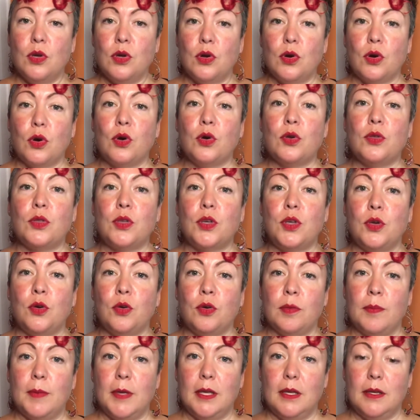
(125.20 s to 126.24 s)
Earth, cure
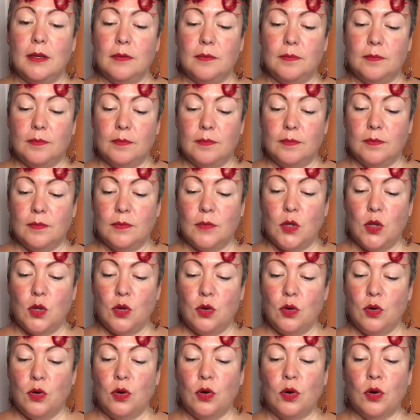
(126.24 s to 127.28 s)
me.
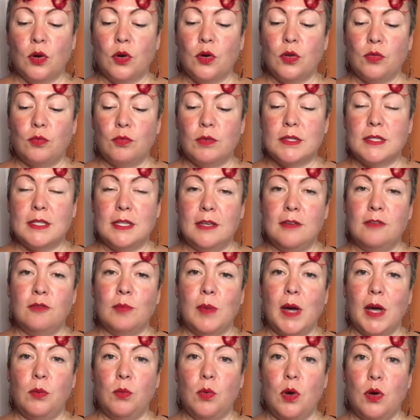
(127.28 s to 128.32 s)
Earth, receive
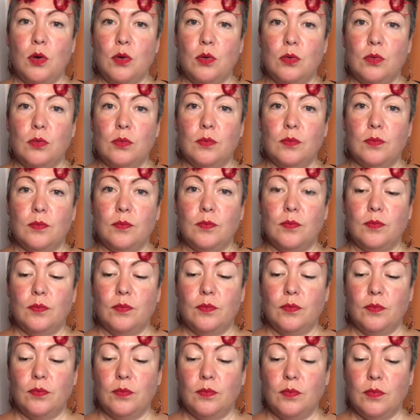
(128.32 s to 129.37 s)
my woe.
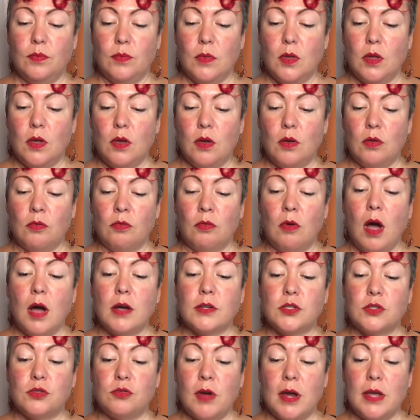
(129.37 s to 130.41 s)
Rock,
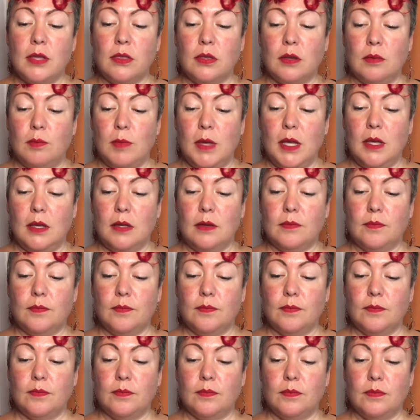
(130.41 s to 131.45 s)
strengthen me.
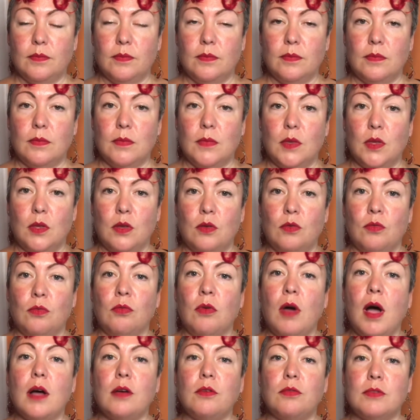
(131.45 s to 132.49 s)

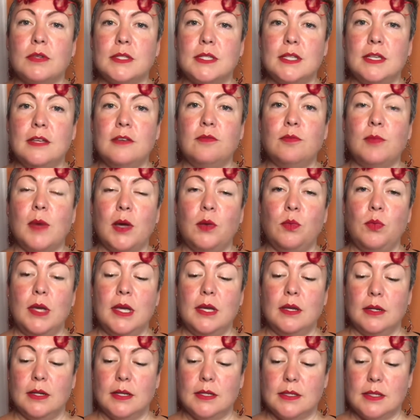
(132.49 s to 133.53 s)
Rock, receive my
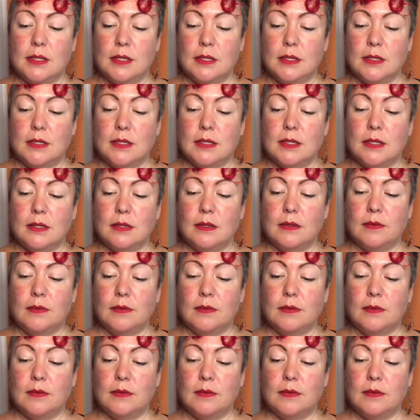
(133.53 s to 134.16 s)
weaknesses.